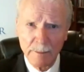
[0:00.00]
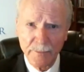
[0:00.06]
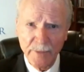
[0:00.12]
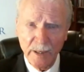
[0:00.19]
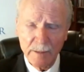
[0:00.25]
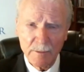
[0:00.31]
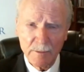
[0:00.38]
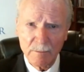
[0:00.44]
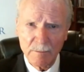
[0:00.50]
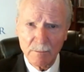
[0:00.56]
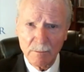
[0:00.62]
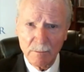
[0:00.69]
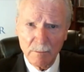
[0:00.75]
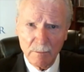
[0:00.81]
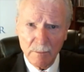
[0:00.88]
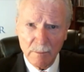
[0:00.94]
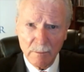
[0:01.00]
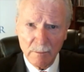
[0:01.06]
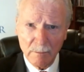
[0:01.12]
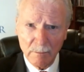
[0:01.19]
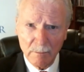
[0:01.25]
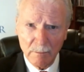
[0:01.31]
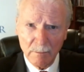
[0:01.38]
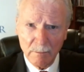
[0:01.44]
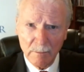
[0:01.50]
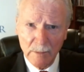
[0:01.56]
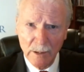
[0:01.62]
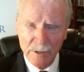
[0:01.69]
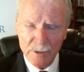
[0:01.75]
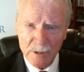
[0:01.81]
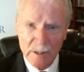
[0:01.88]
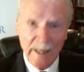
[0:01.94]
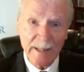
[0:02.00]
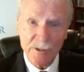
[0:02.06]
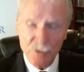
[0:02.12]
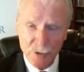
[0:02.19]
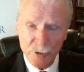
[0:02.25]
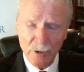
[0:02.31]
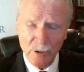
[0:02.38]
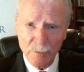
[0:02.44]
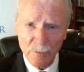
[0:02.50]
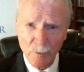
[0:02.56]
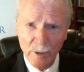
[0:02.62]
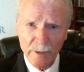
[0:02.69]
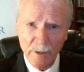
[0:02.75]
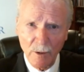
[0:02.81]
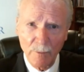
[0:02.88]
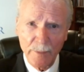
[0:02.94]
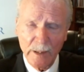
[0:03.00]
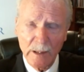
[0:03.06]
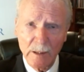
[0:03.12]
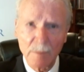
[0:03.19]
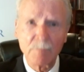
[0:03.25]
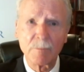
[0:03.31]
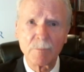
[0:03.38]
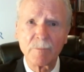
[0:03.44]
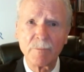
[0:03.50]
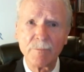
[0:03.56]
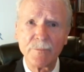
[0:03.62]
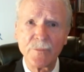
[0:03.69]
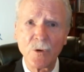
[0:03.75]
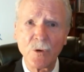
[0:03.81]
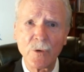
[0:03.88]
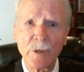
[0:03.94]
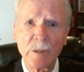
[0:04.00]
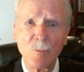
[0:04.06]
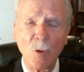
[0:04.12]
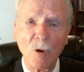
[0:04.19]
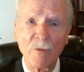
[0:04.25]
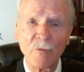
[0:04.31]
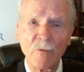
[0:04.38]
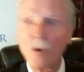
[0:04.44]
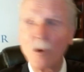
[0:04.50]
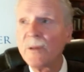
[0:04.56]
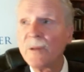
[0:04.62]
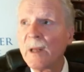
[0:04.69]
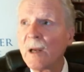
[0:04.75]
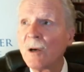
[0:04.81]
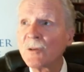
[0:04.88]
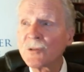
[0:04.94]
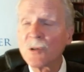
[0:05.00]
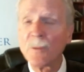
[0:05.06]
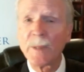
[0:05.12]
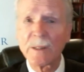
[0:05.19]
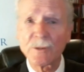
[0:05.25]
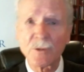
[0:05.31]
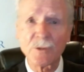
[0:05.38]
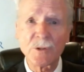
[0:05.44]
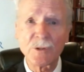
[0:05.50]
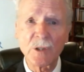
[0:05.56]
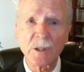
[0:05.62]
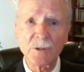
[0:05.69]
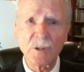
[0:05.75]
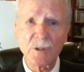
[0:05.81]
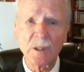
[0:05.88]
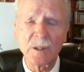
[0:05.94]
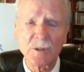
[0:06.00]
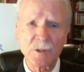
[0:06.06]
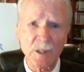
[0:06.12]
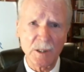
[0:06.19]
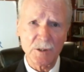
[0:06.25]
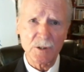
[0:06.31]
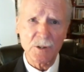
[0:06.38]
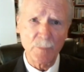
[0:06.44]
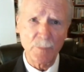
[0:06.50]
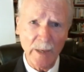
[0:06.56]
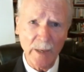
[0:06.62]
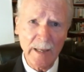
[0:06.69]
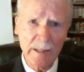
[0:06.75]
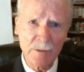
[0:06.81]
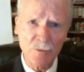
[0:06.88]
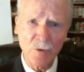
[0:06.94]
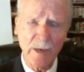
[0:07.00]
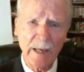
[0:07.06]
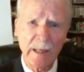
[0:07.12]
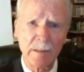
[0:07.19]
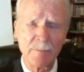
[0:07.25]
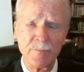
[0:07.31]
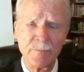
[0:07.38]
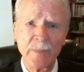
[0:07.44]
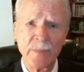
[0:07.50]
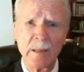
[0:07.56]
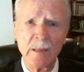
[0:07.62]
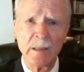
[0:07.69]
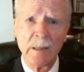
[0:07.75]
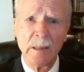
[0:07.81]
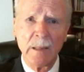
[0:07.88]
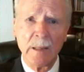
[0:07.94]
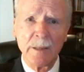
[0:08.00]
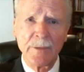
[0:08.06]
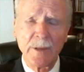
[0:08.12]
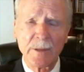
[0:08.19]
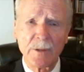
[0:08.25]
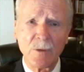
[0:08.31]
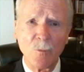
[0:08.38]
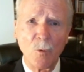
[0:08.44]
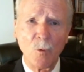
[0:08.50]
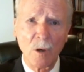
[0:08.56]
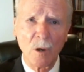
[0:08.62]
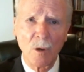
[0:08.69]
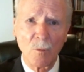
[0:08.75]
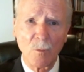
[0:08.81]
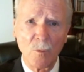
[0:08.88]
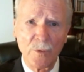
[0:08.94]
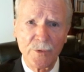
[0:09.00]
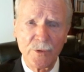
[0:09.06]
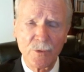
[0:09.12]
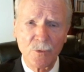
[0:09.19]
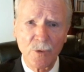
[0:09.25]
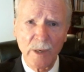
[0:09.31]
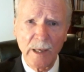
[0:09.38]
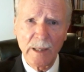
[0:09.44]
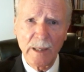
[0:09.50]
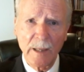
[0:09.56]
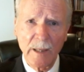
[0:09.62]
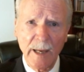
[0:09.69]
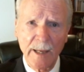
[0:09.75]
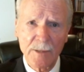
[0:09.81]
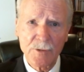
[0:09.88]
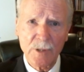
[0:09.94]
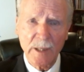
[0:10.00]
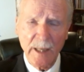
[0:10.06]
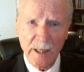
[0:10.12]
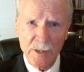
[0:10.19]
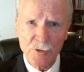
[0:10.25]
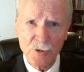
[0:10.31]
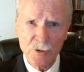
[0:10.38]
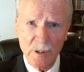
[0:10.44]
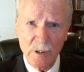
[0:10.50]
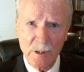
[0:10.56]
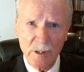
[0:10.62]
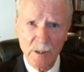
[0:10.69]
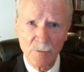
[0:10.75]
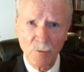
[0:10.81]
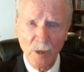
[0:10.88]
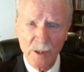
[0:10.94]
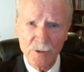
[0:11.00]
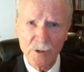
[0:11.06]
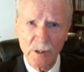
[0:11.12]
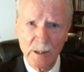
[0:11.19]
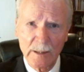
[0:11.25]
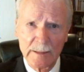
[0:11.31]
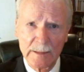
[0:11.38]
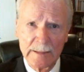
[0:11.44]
that it's next year when they'll be hurting more for it. And they also mentioned such things as the brain drain that the war with Ukraine has occasioned in Russia.